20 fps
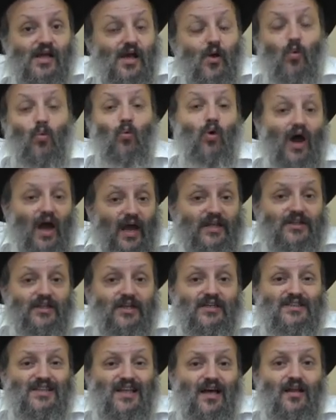Why did
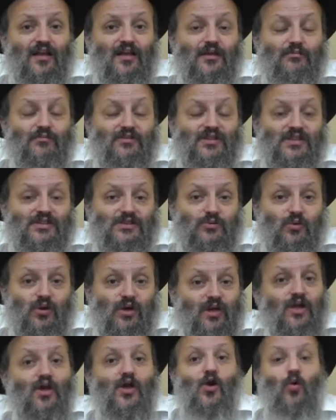he tell him this
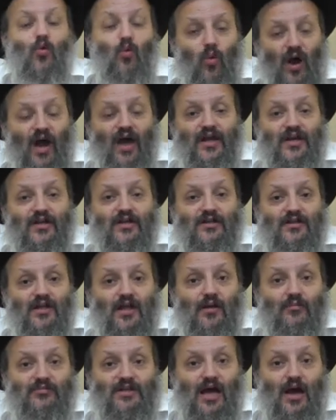way? Why did he tell
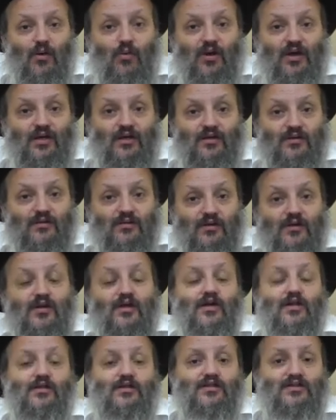him that way?
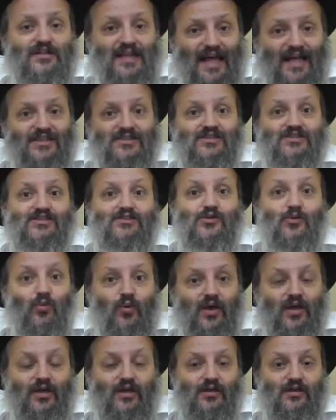That's the
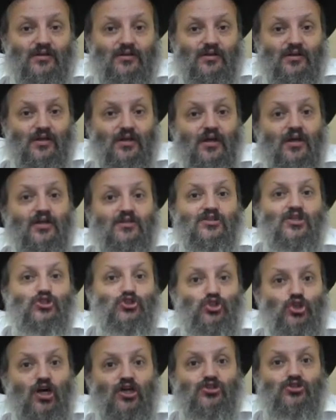way the
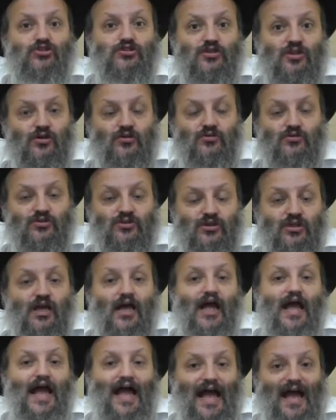judge knows
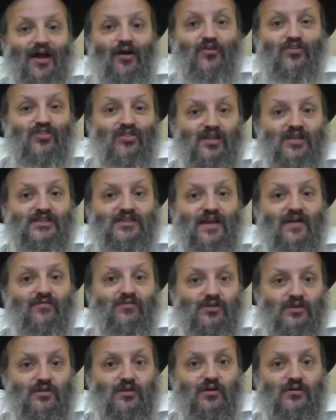how things have
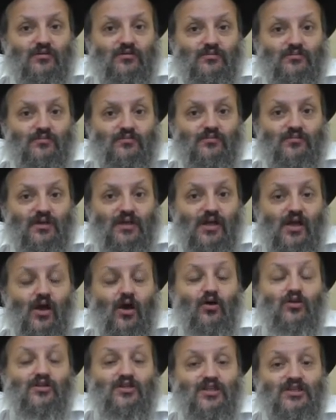to go.
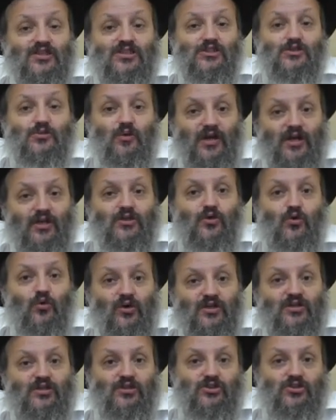And this is what the
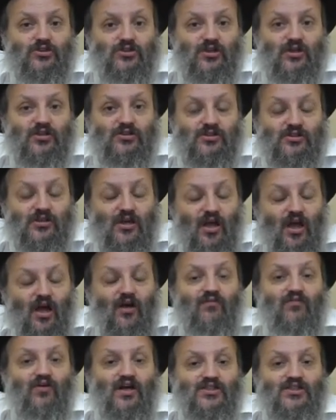Torah teaches us. We